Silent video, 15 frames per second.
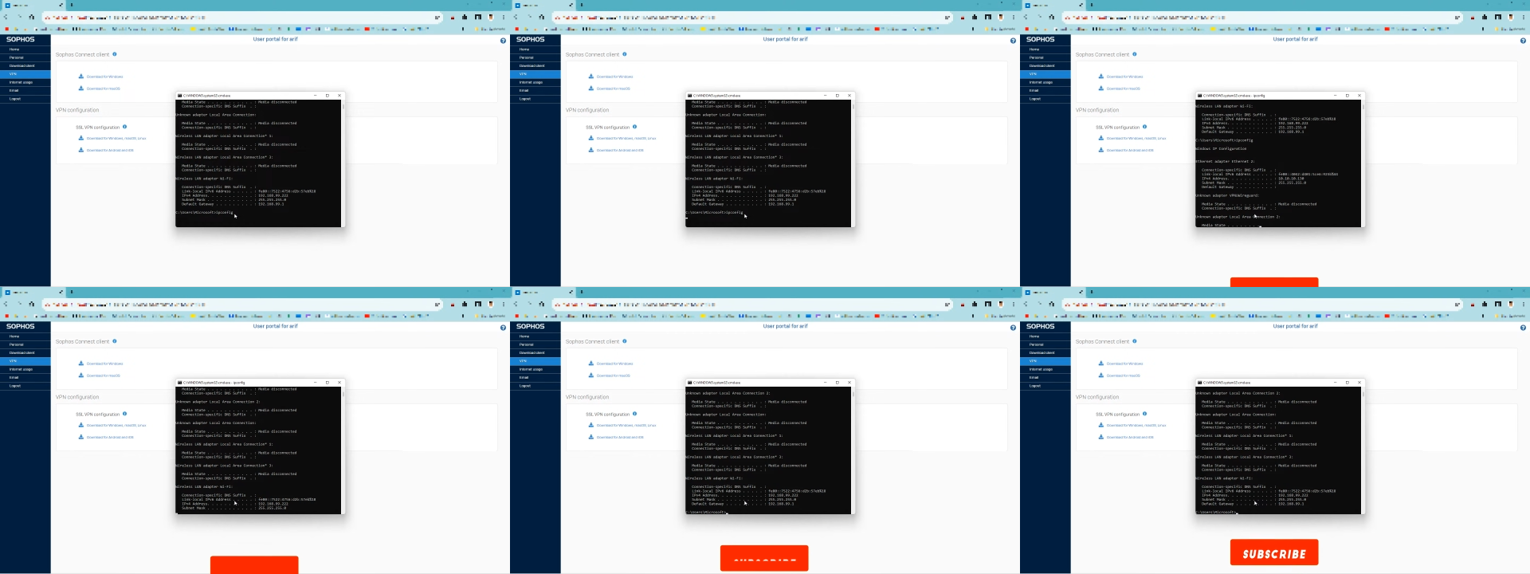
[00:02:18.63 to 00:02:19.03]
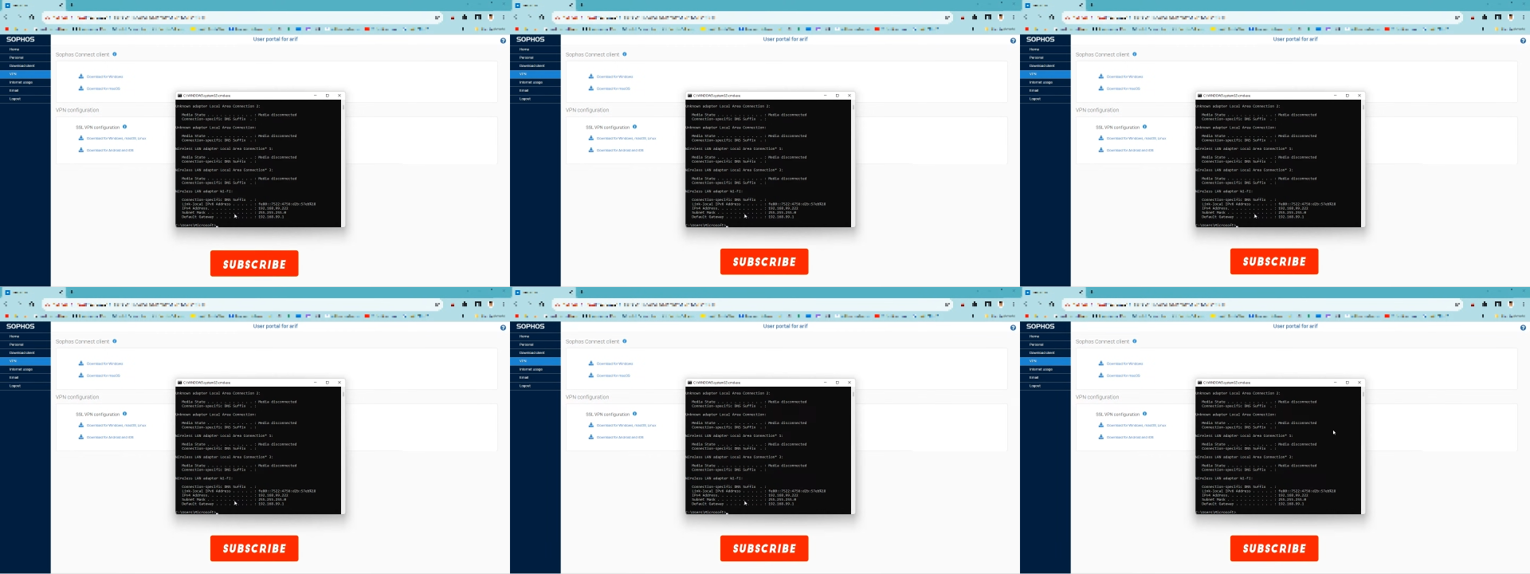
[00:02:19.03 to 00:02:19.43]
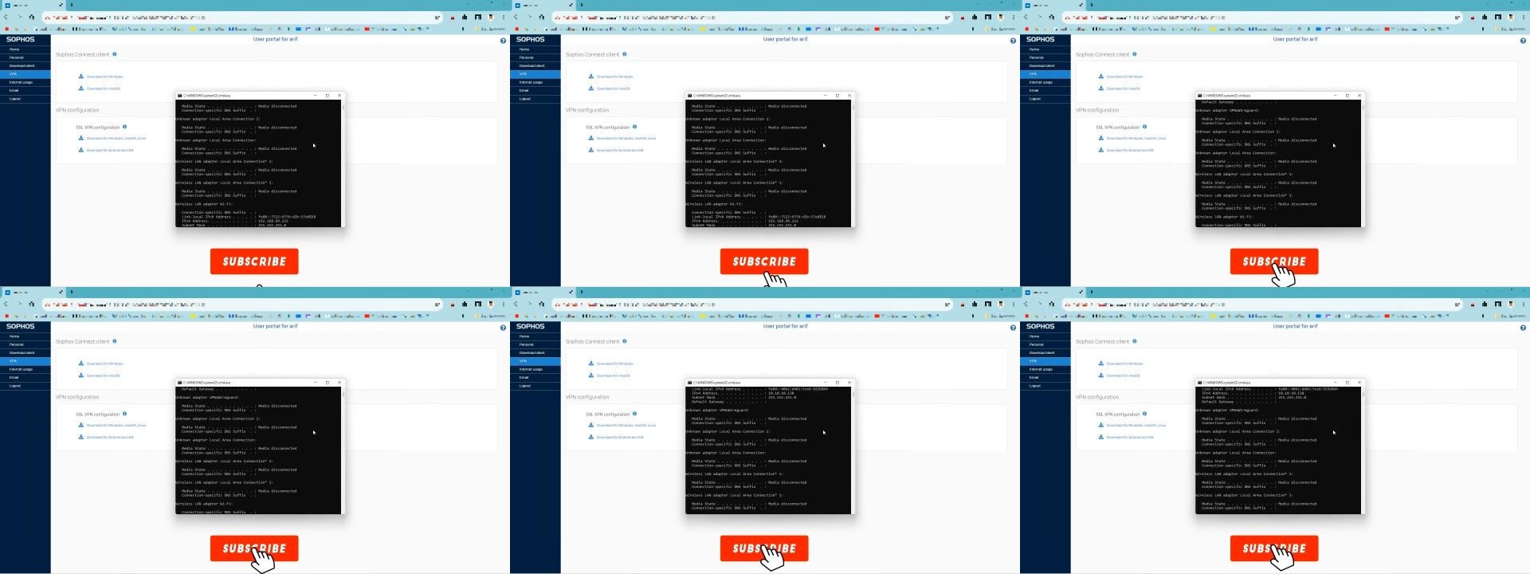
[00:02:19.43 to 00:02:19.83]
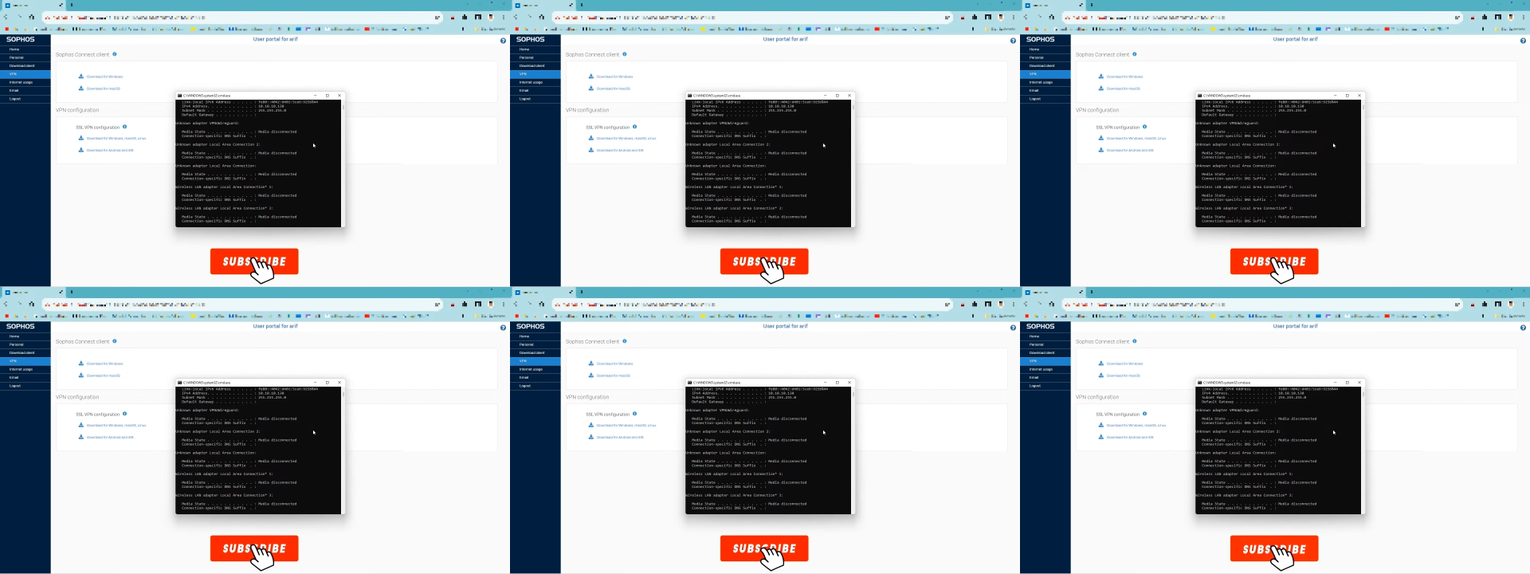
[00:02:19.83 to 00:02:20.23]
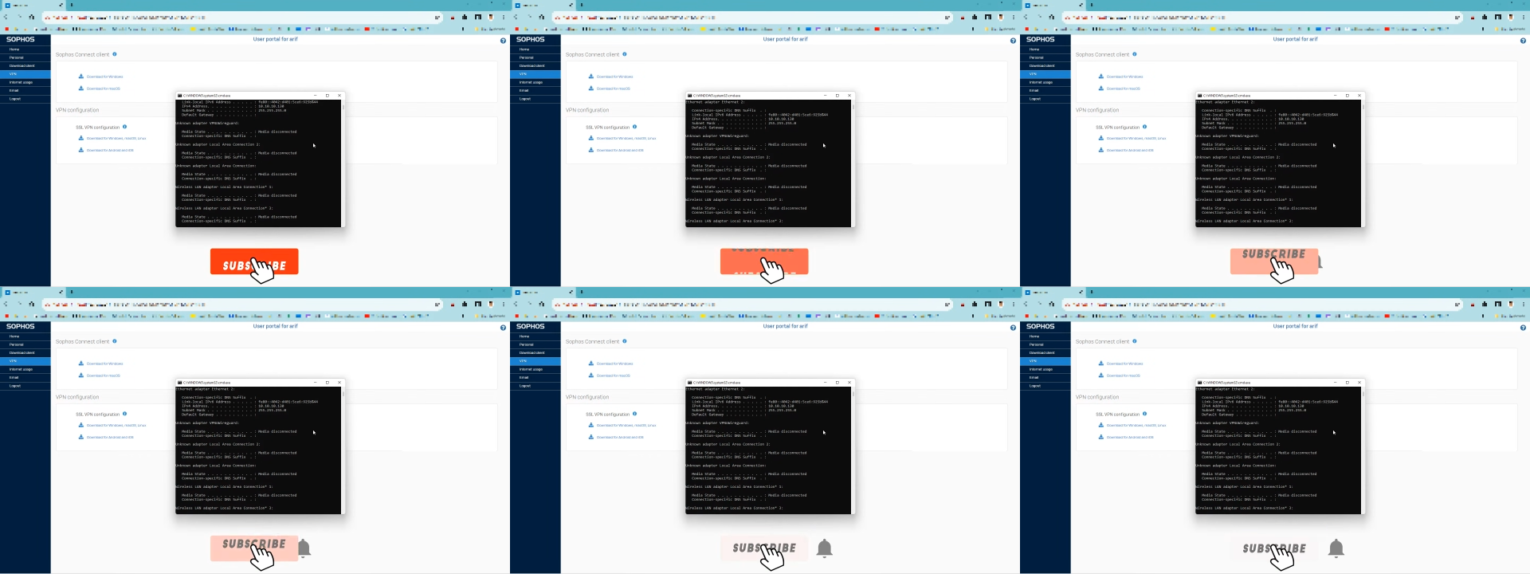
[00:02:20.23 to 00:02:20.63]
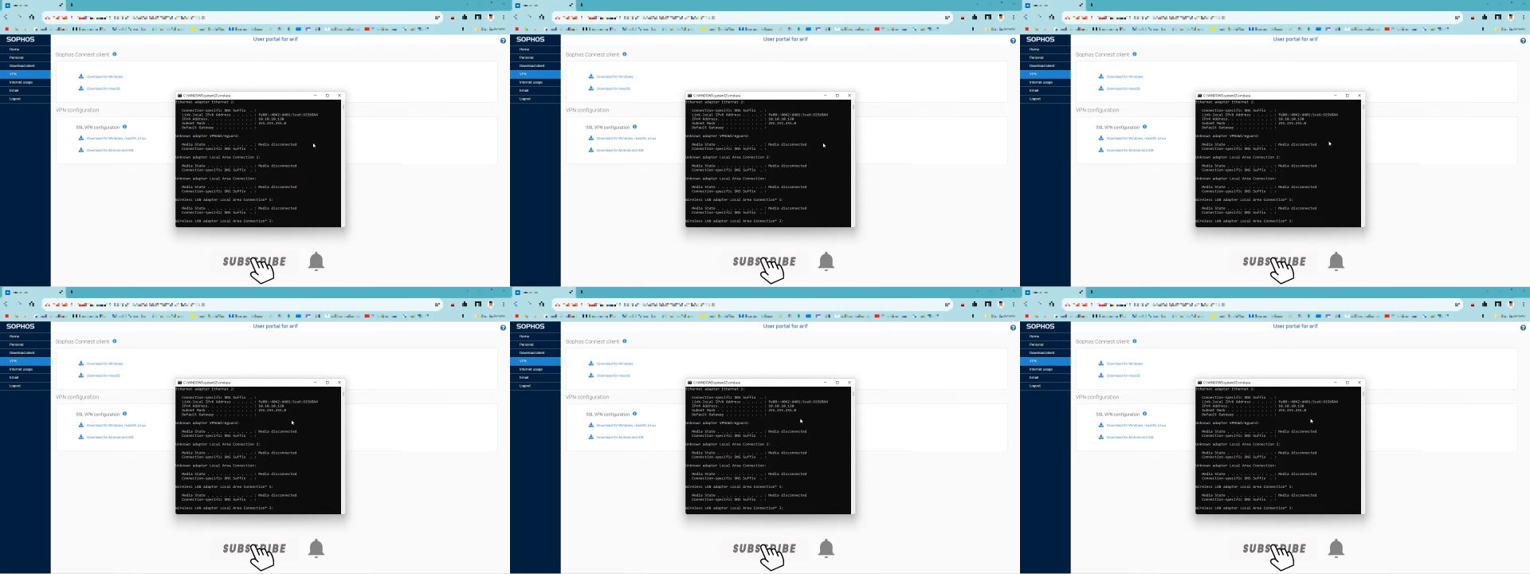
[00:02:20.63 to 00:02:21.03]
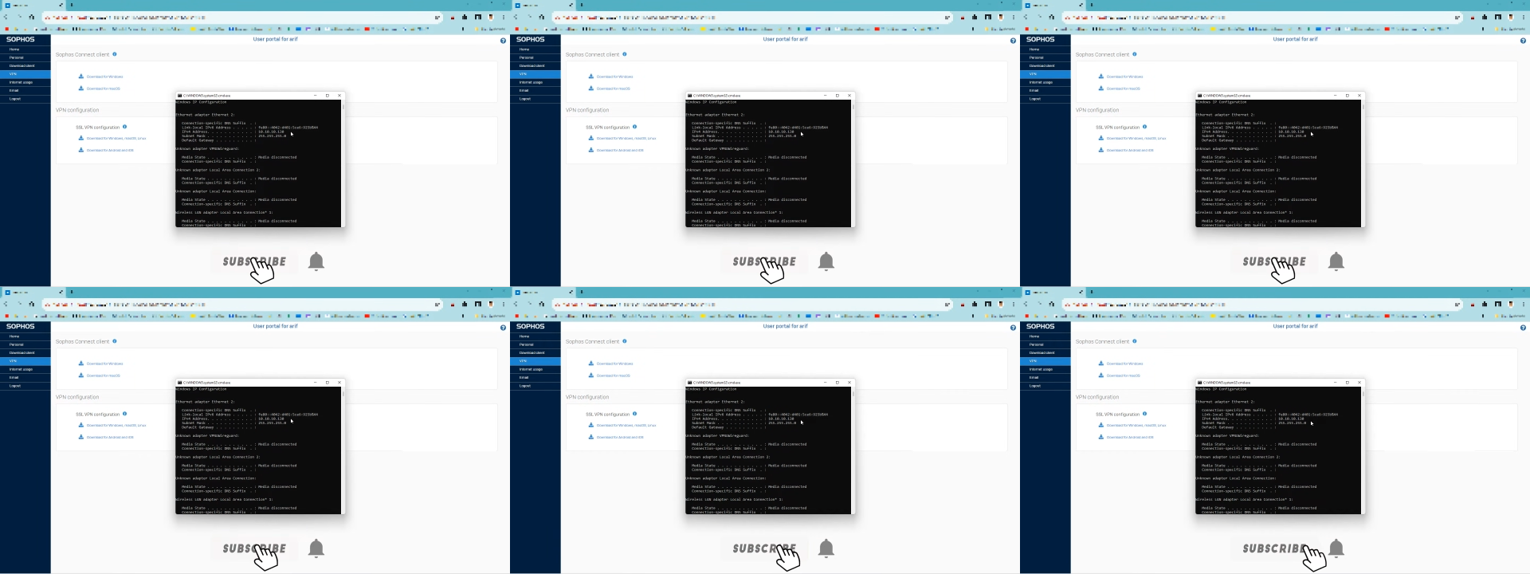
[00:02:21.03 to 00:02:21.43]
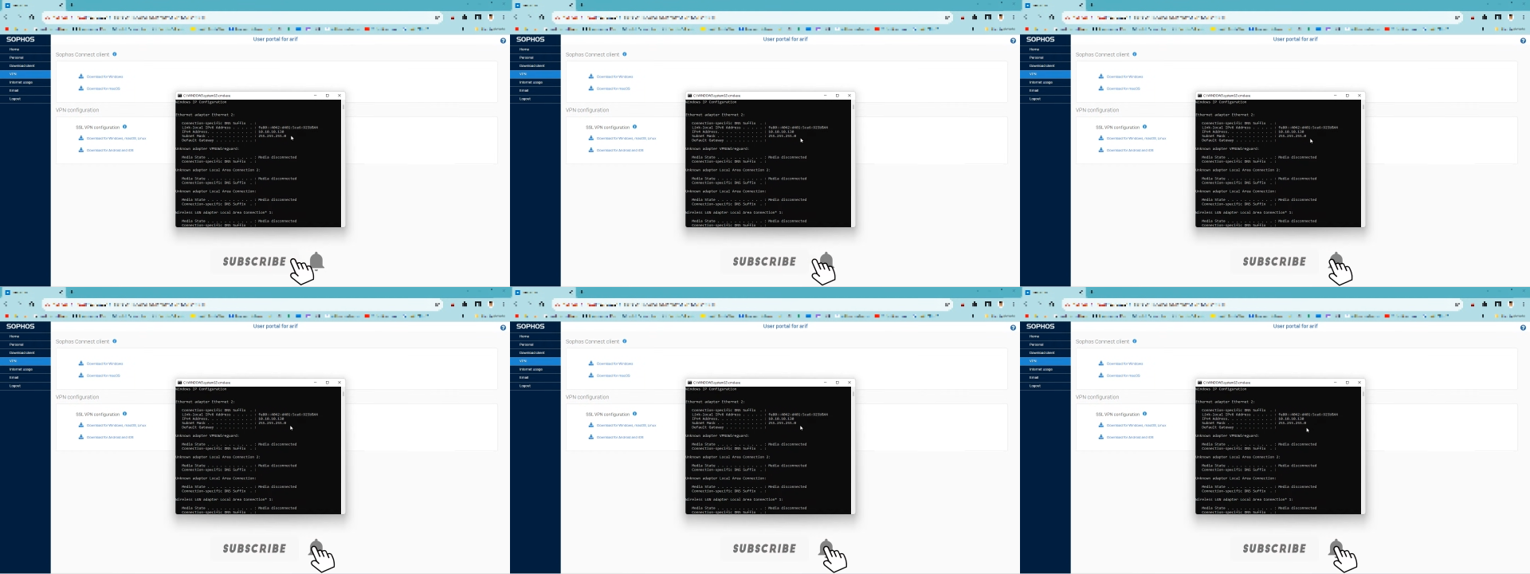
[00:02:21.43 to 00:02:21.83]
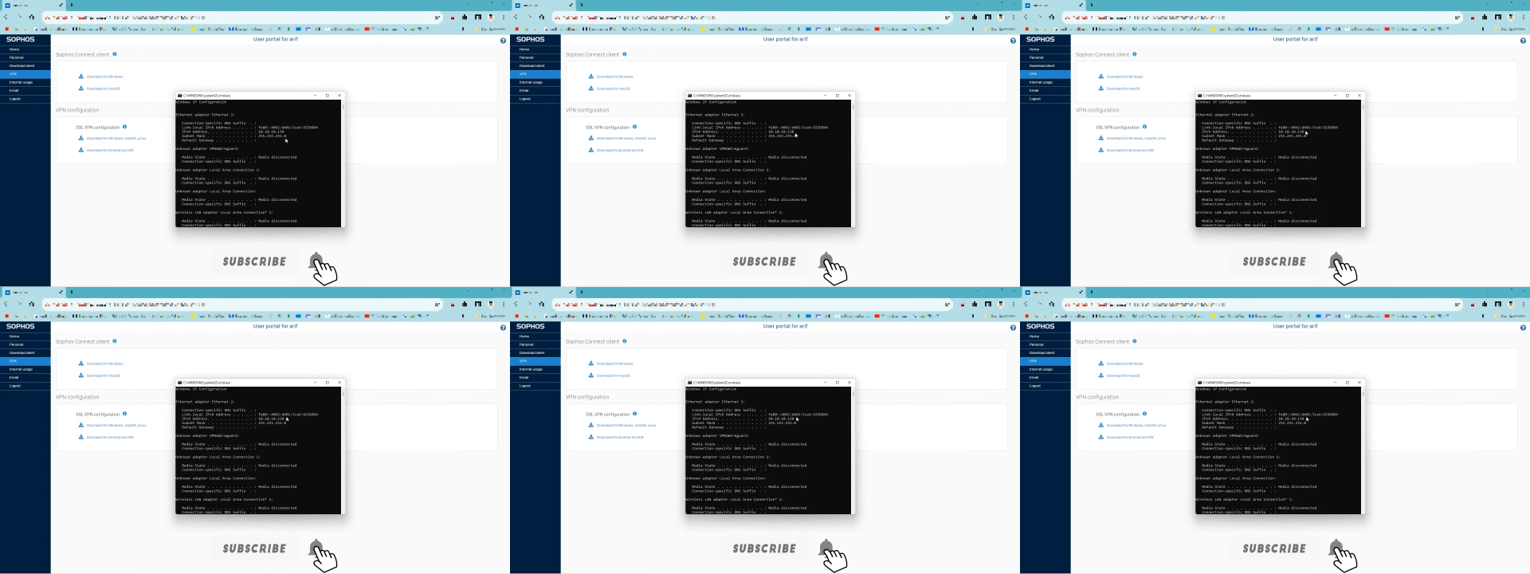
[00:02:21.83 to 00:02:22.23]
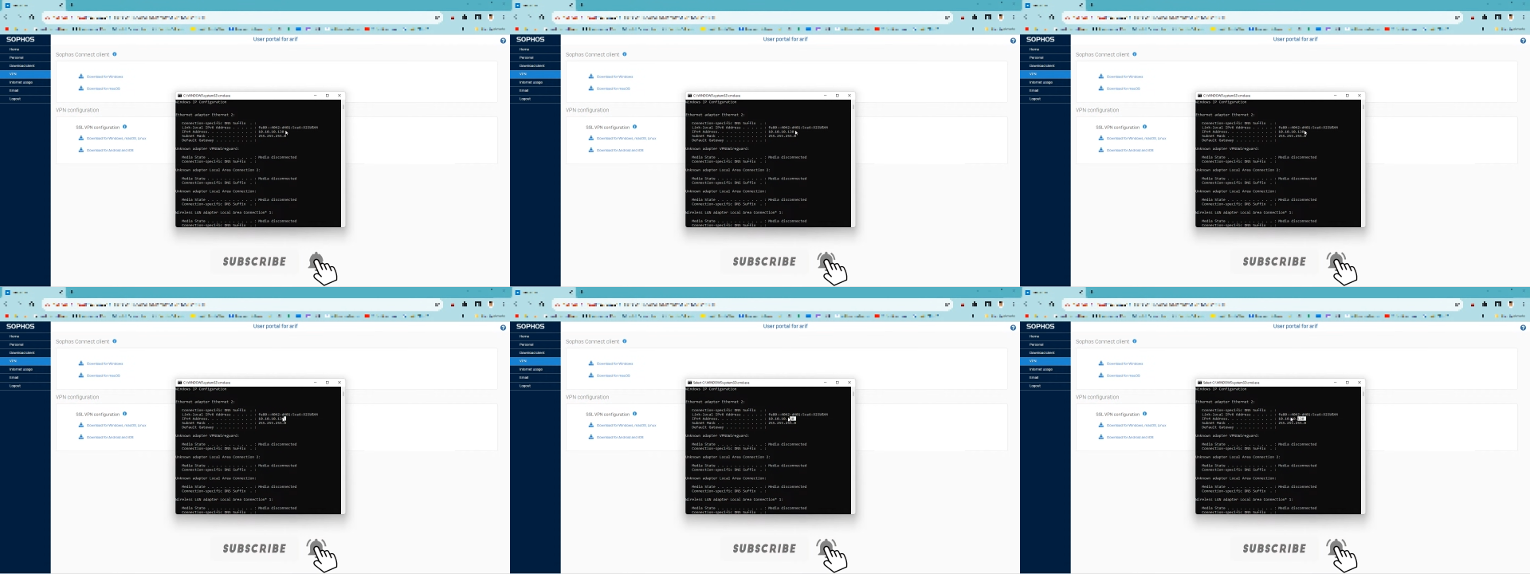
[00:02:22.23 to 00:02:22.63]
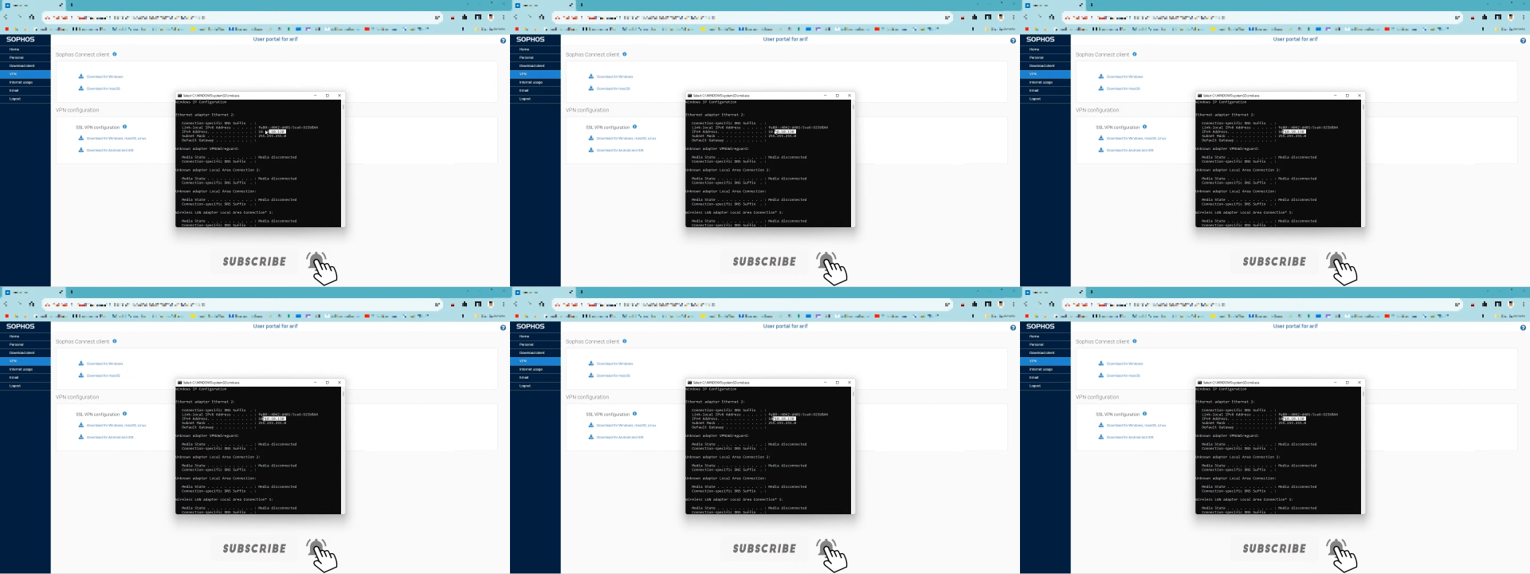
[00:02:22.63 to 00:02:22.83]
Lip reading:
(no speaker visible)